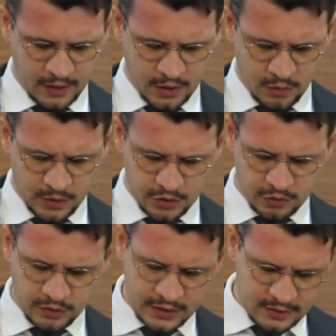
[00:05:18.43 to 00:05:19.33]
When you
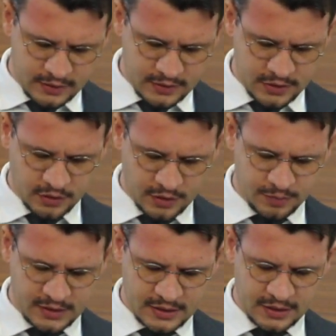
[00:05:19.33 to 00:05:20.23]
read this, you can
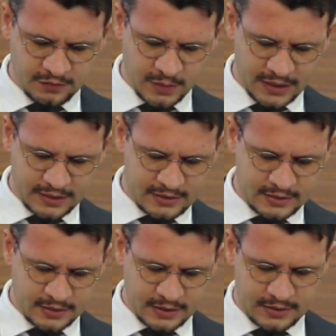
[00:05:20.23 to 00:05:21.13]
perceive my
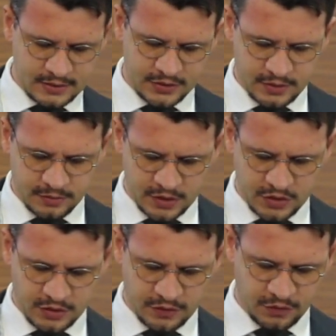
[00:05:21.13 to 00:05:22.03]
insight into the
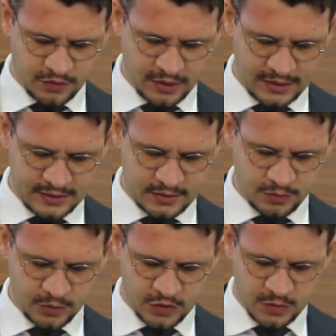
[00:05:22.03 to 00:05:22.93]
mystery of Christ,
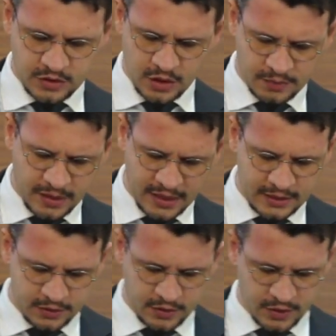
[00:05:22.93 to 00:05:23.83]
which was not
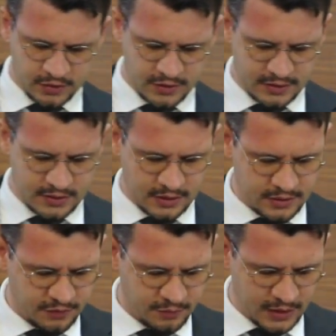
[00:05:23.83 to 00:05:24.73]
made known to the sons
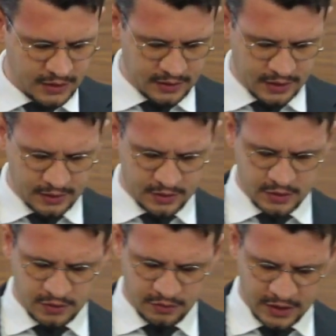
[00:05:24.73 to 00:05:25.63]
of men in other
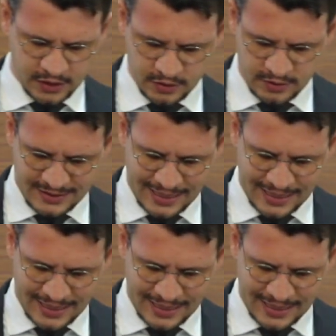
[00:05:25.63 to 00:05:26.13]
generations,